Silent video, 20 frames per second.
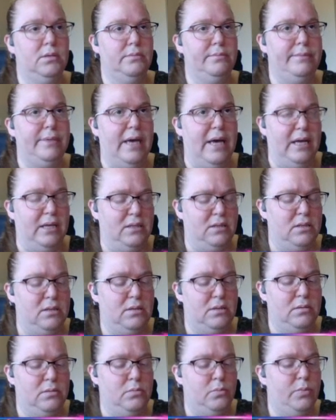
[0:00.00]

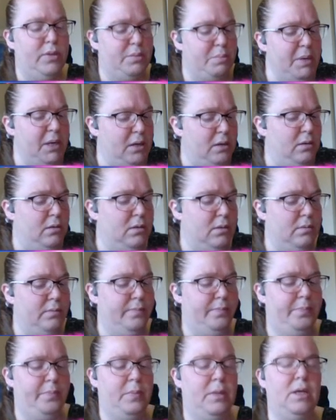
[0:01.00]
Yes, with milk."
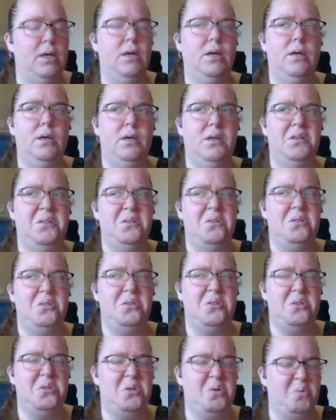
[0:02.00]

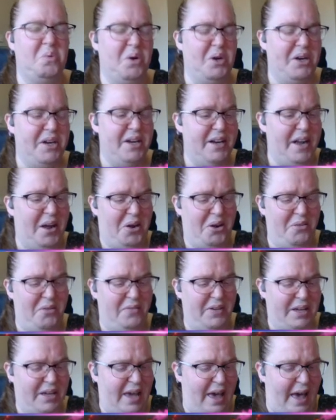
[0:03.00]
"Squirted out of
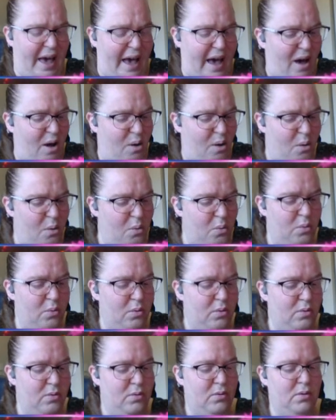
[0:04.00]
a cow?"
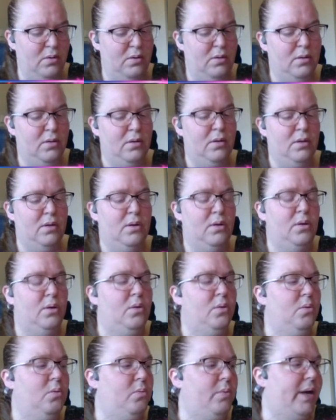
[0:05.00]

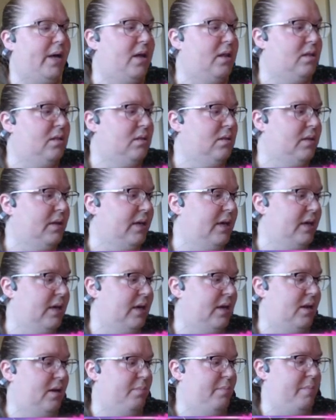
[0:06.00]
"Well,
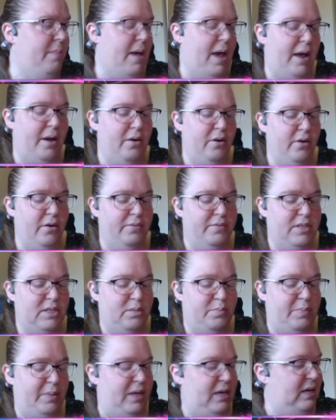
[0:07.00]
in a manner of
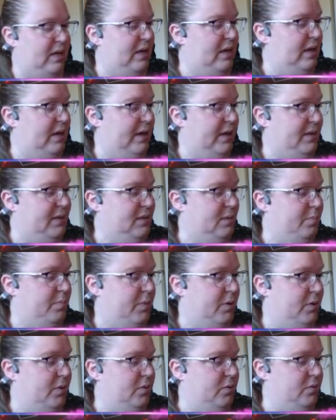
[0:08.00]
speaking, I
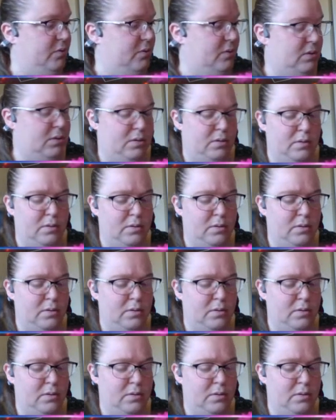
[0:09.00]
suppose."